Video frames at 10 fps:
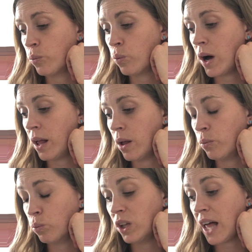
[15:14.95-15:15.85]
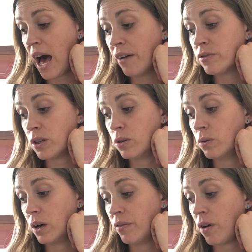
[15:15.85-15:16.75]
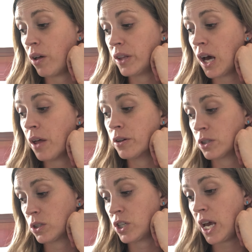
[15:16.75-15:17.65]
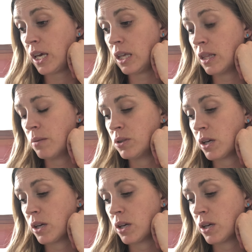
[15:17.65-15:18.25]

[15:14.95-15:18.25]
Well, we'll have to if all the others are taking them,